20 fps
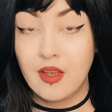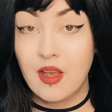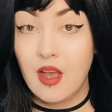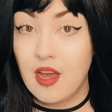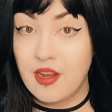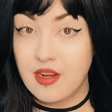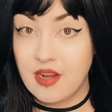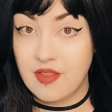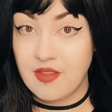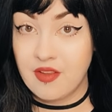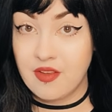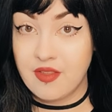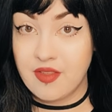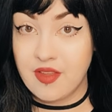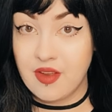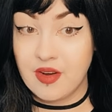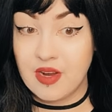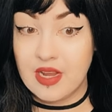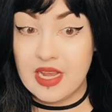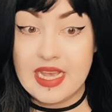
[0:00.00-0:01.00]
Another
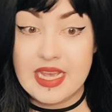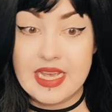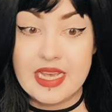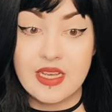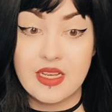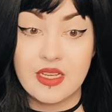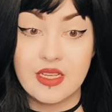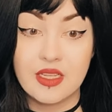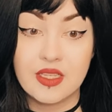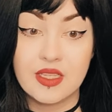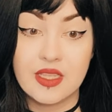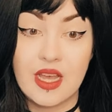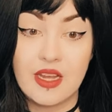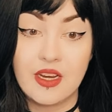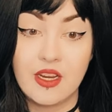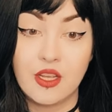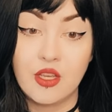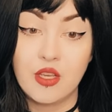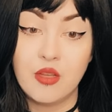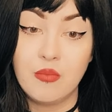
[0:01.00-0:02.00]
theory is that
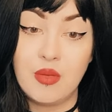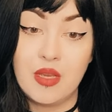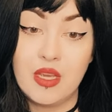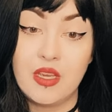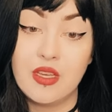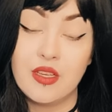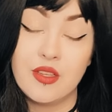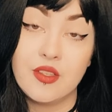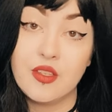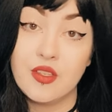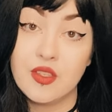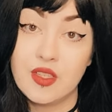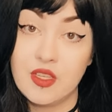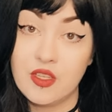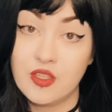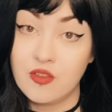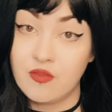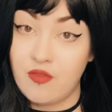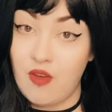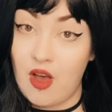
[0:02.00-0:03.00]
it could be his
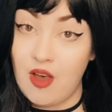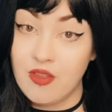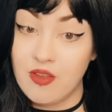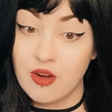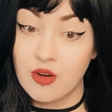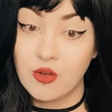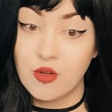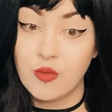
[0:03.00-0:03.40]
deceased father,